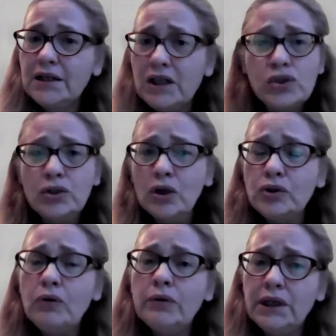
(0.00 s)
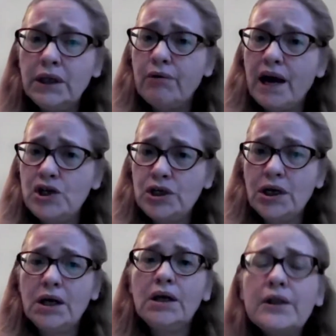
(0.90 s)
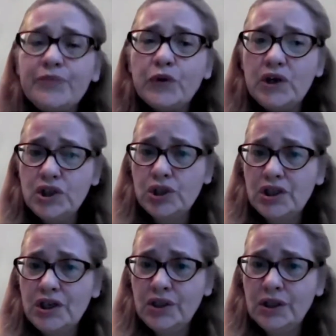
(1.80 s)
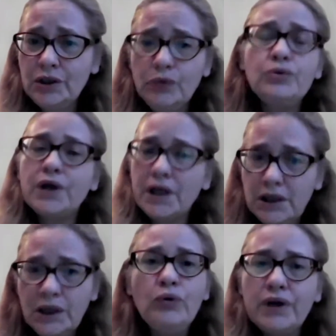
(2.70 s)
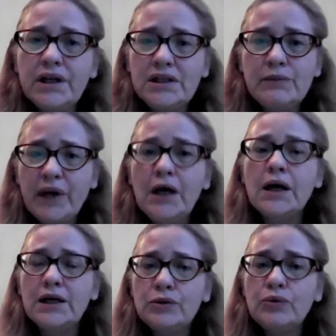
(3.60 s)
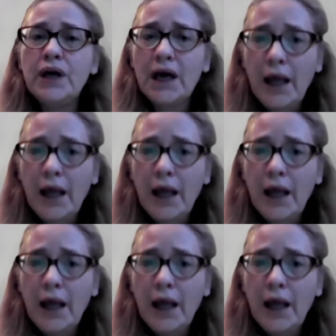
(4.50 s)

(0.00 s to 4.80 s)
And it's not only the Russia which is hitting the Ukraine. The Ukraine is the big country.